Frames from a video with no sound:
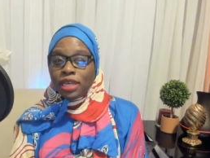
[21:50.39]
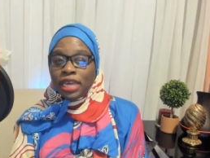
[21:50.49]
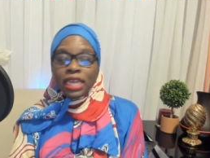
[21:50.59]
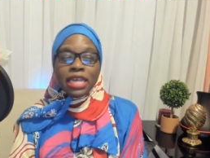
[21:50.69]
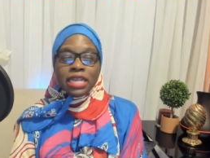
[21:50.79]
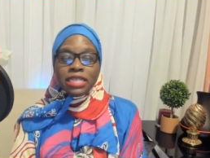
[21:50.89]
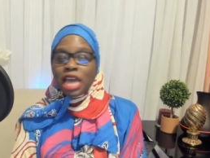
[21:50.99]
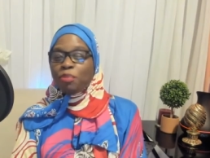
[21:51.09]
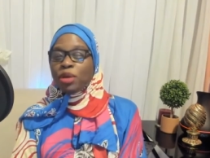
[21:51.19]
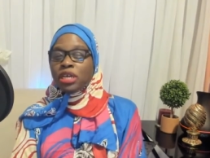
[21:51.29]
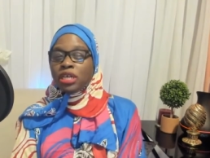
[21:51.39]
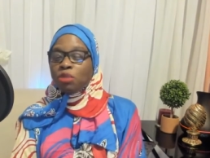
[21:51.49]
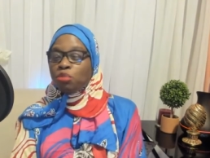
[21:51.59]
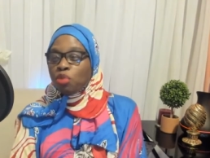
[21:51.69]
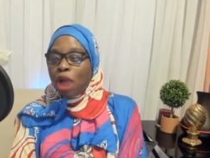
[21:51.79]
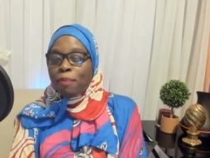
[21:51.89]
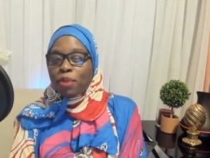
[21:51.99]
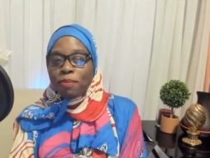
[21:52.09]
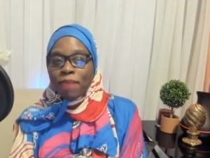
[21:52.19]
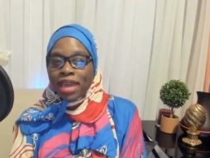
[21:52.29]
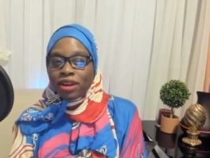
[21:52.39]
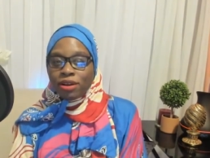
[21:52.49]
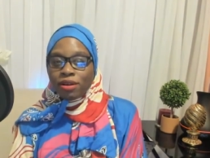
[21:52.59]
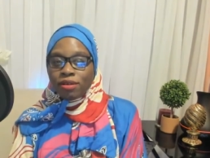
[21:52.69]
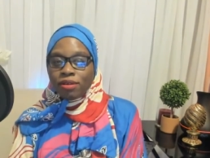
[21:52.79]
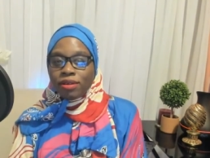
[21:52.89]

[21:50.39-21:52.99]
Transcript: in any type of proper manner.